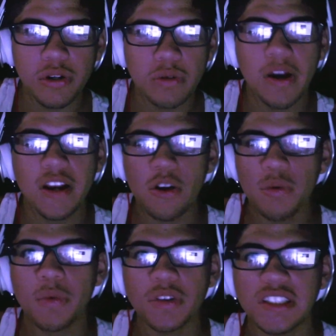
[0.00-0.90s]
and then you're
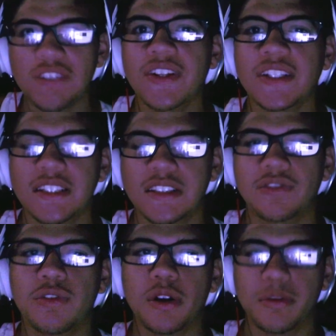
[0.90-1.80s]
wondering why no one will
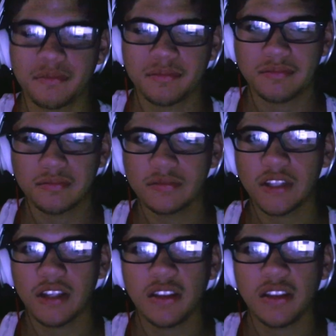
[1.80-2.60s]
see Fantastic Four.